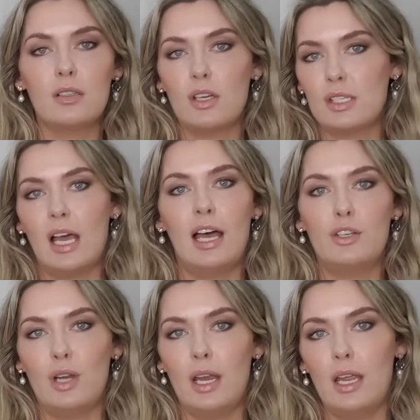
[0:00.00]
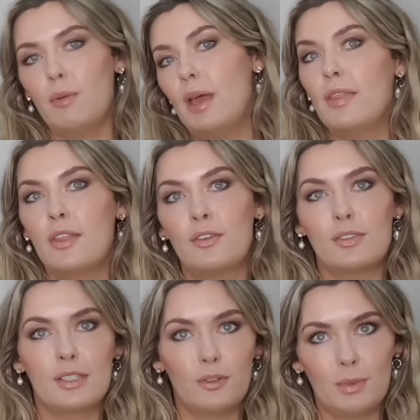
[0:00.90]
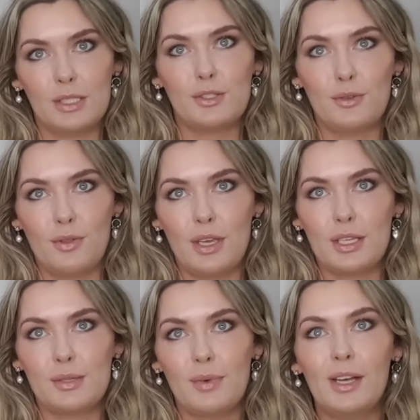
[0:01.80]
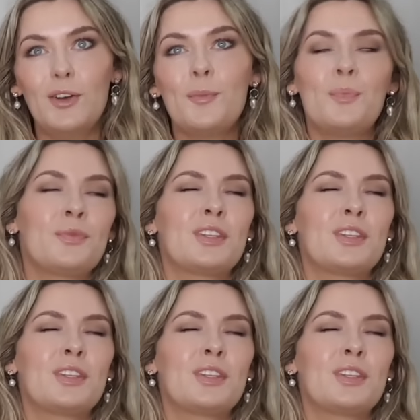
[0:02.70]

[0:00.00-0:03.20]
So those are hydrating. Panthenol's a little bit soothing as well.